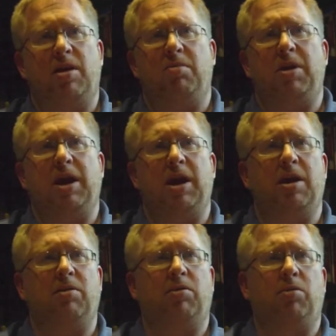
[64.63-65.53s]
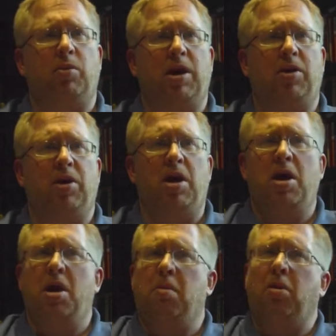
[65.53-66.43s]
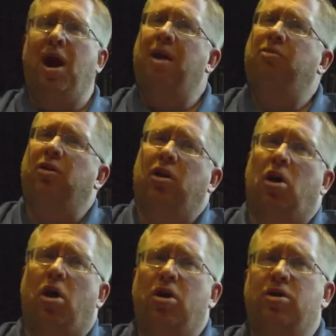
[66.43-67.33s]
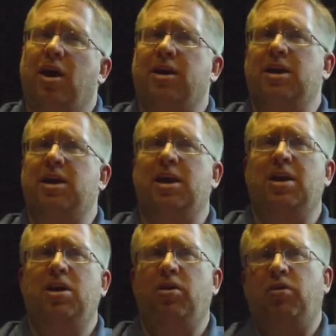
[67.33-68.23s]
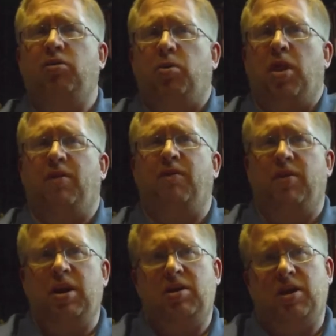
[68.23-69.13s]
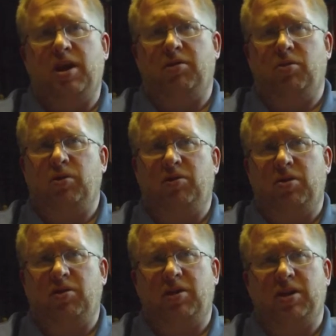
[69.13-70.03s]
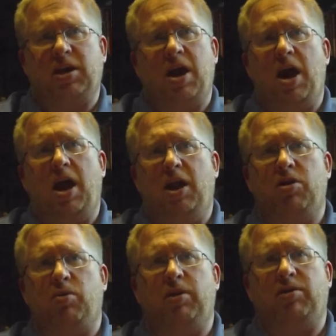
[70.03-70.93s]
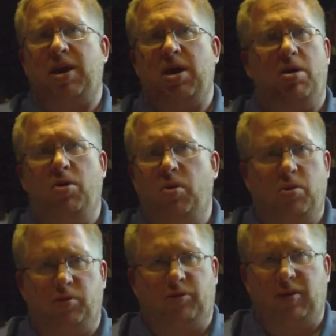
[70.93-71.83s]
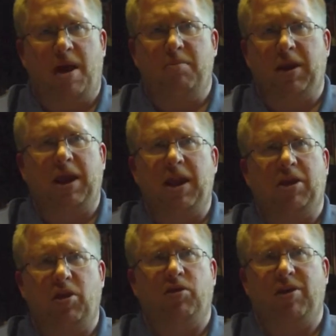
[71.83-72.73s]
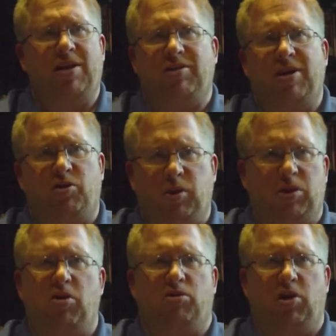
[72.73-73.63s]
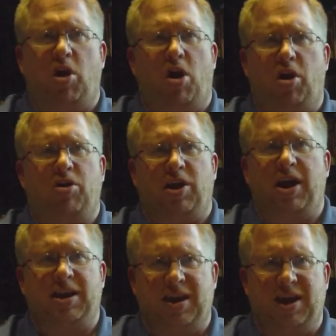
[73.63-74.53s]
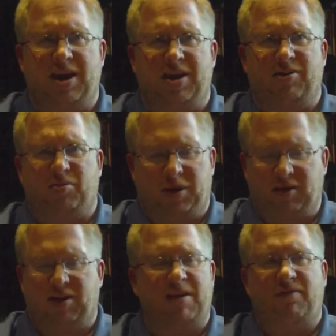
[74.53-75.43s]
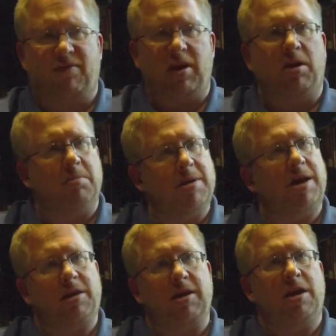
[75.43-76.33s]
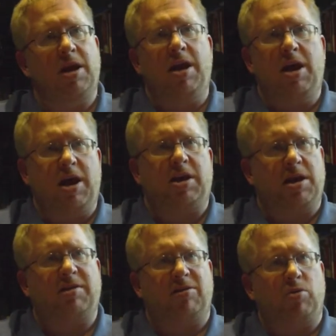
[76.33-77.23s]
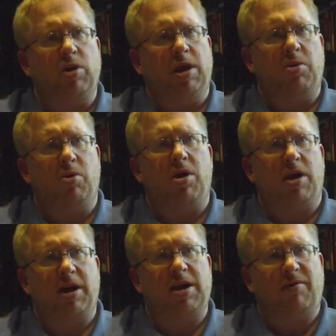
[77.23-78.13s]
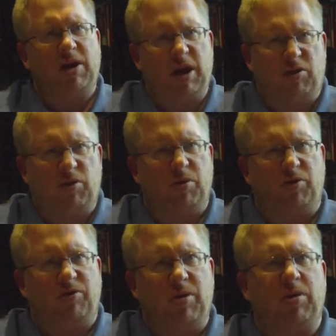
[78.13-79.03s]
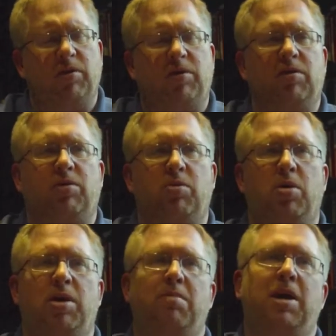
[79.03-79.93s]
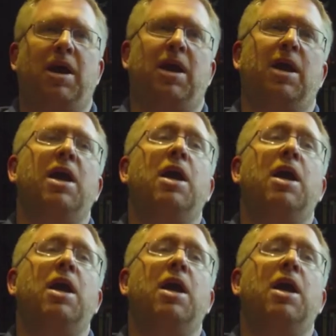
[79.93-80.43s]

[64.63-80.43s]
It begins with perhaps a large idea. And this is one of the funny things that when students get to college, we say, oh, stop beginning those essays with those large ideas, because that funnel method, it doesn't really work. It never gets you as focused as you want to be.